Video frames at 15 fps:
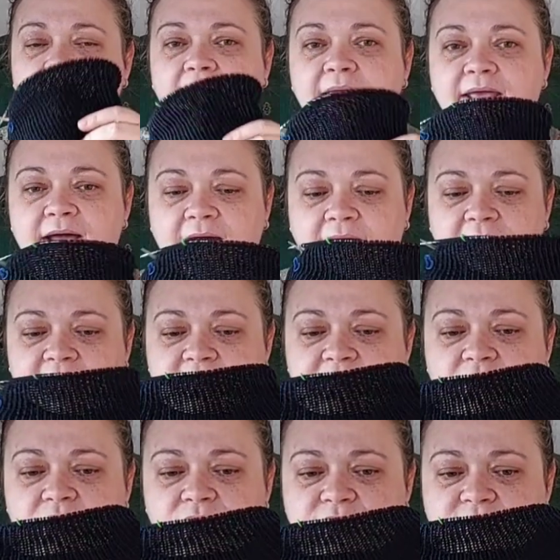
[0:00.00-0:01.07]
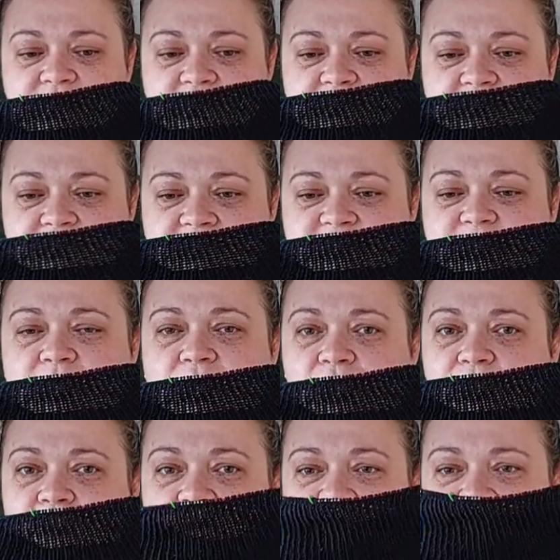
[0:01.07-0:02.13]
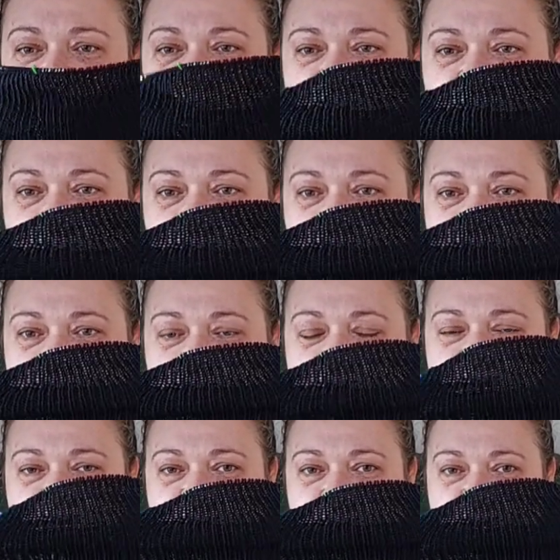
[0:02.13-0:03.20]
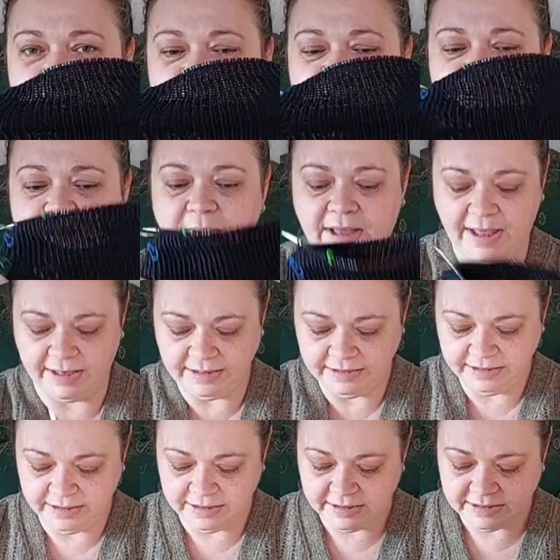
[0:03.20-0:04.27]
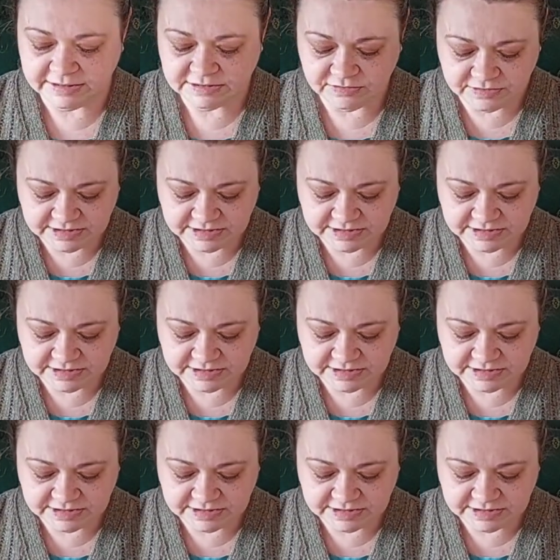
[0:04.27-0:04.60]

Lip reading: Yeah, it look small, but it will expand. So